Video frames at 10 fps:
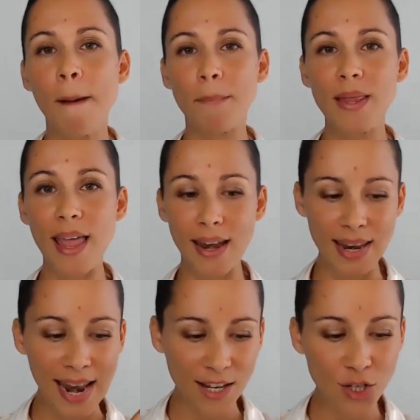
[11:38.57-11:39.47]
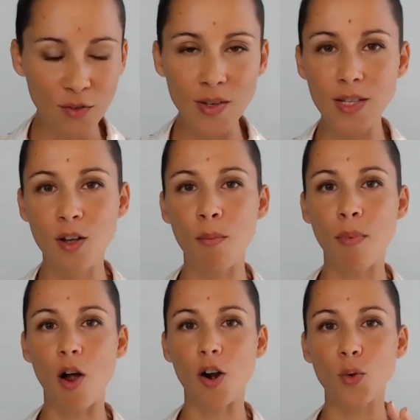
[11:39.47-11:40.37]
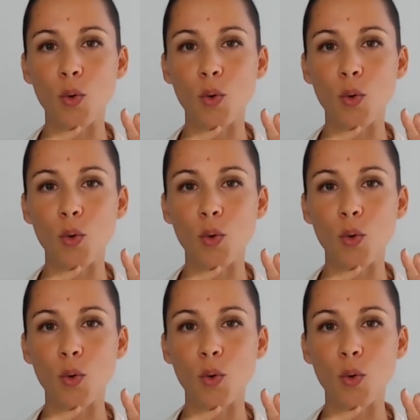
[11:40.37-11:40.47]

But then not just physical part,